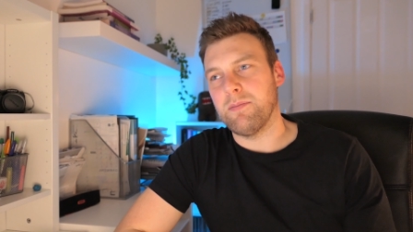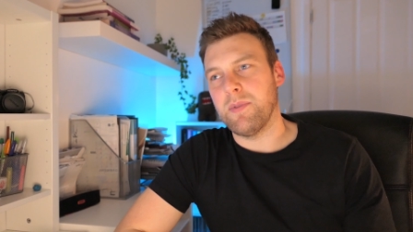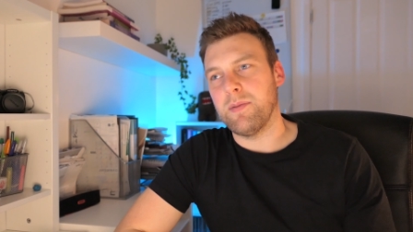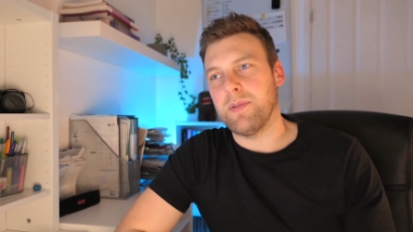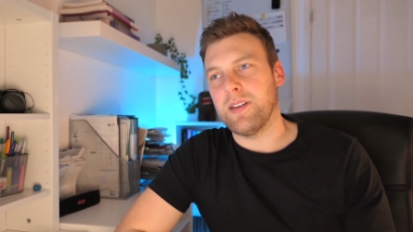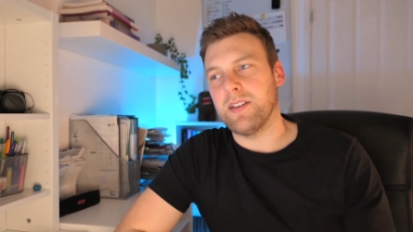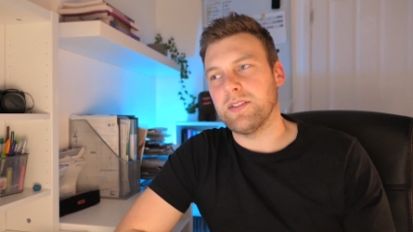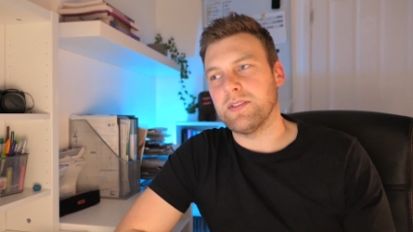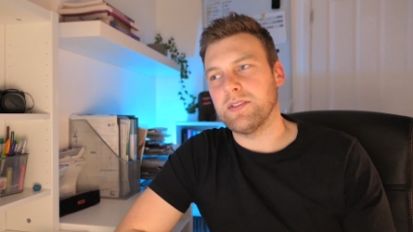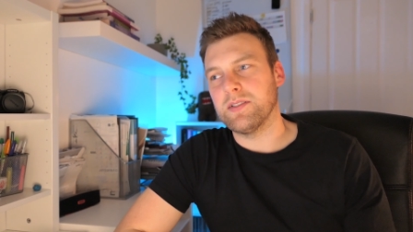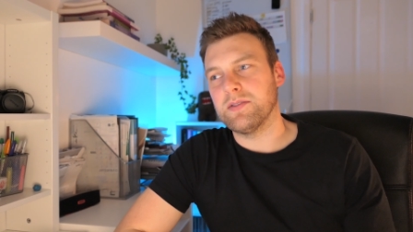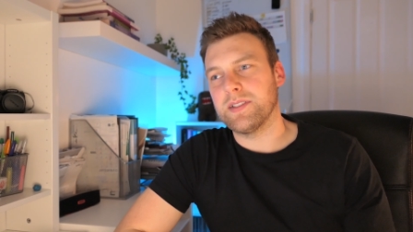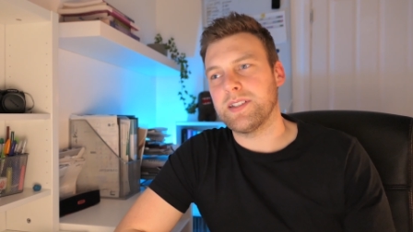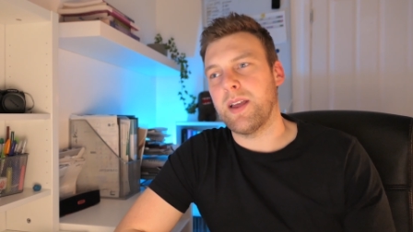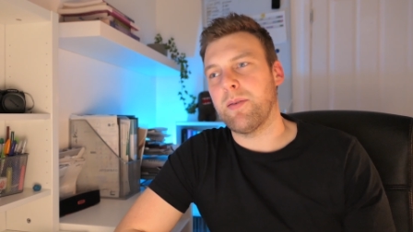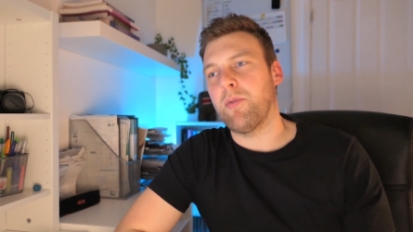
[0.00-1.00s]
Maybe you'd
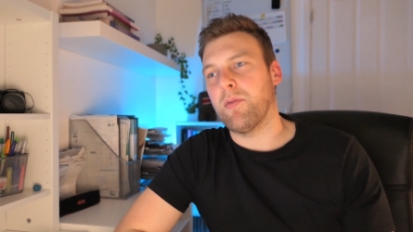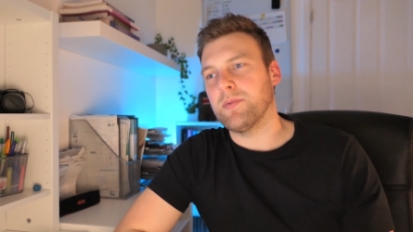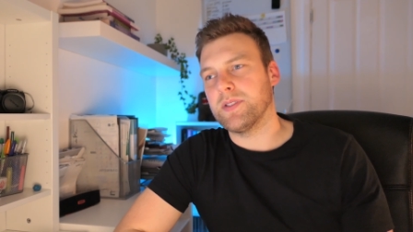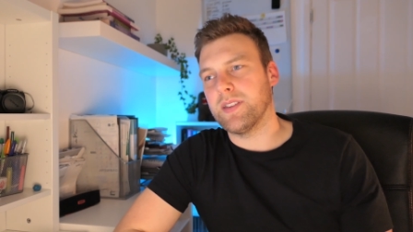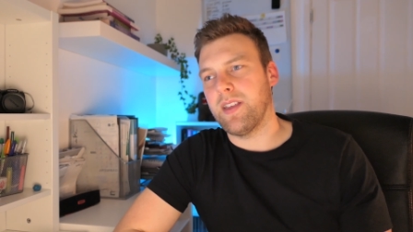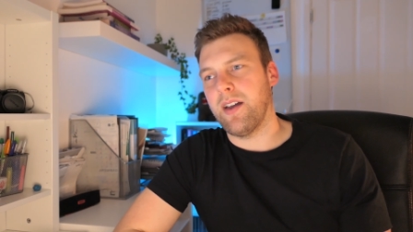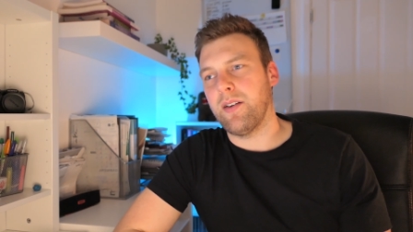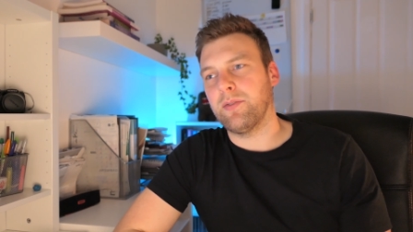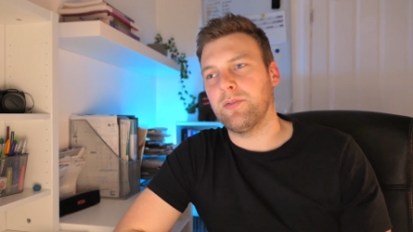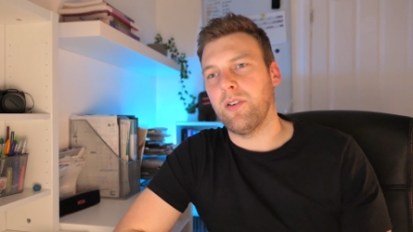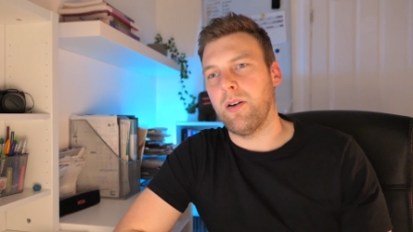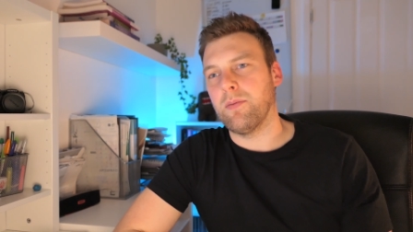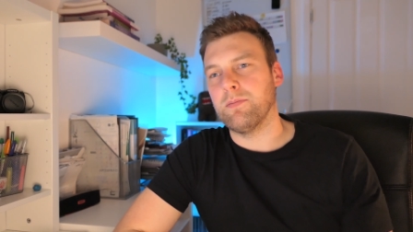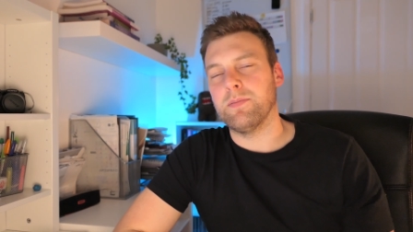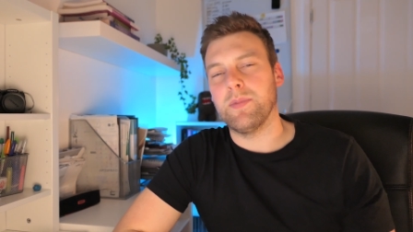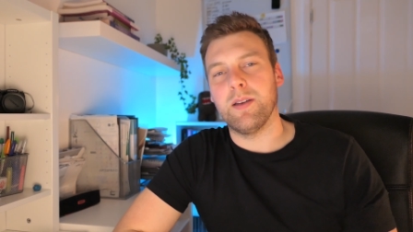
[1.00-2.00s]
step up to that
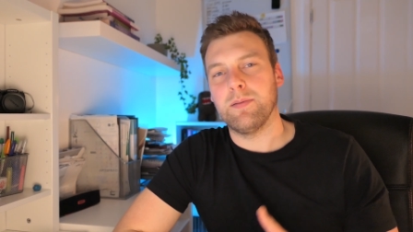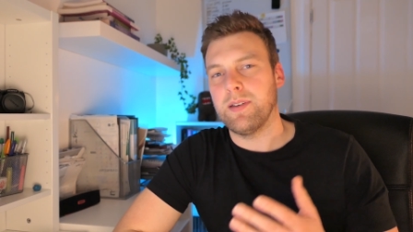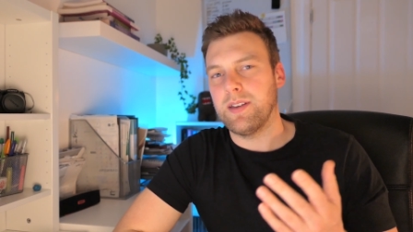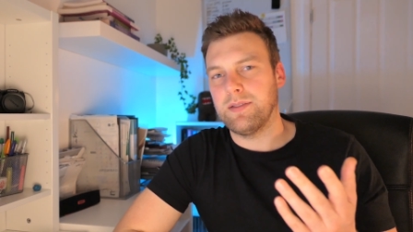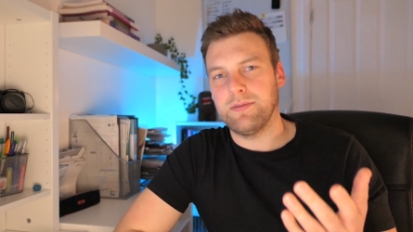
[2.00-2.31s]
from maybe